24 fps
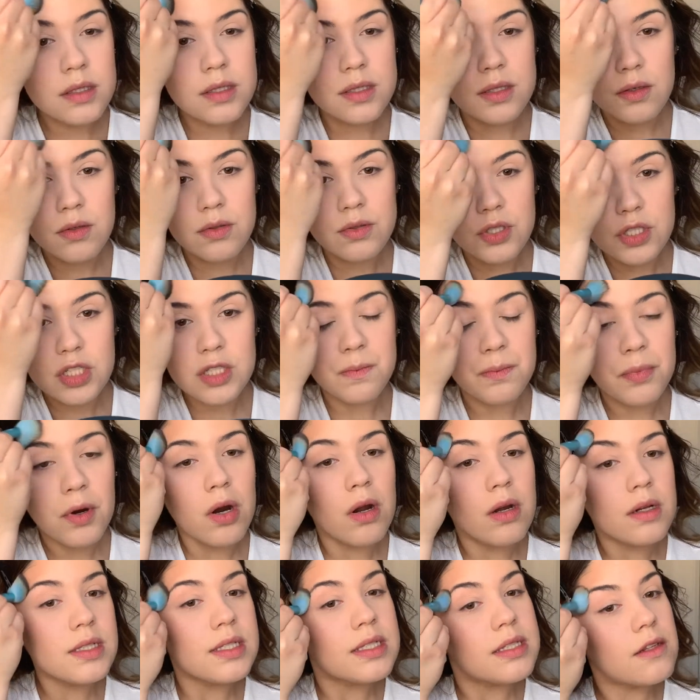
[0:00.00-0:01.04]
So just
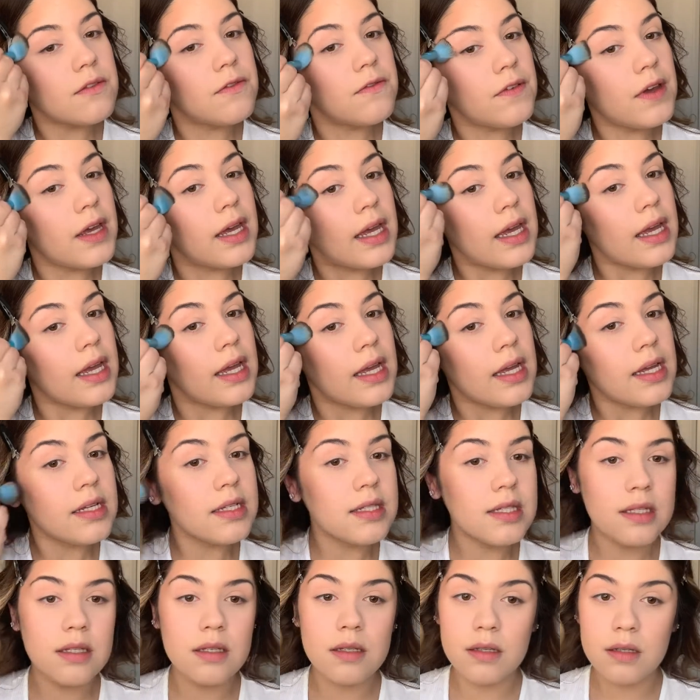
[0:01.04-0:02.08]
bronze the
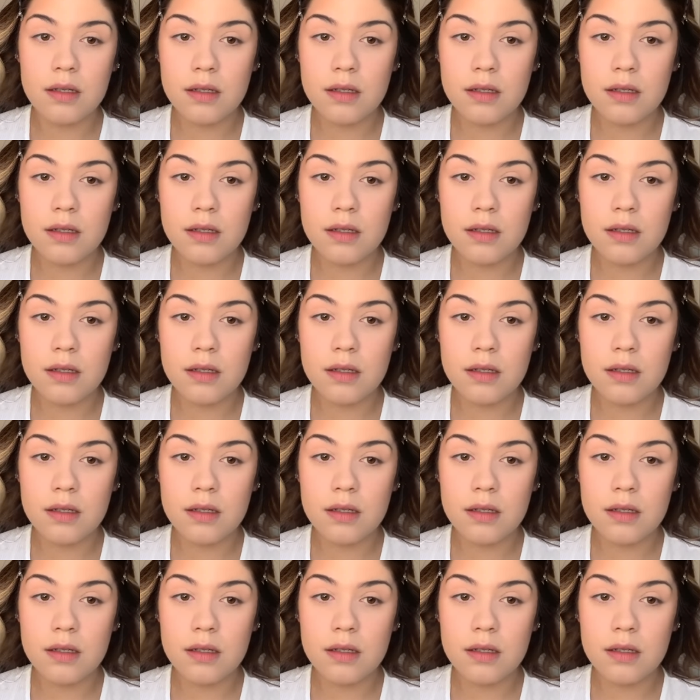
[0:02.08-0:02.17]
face.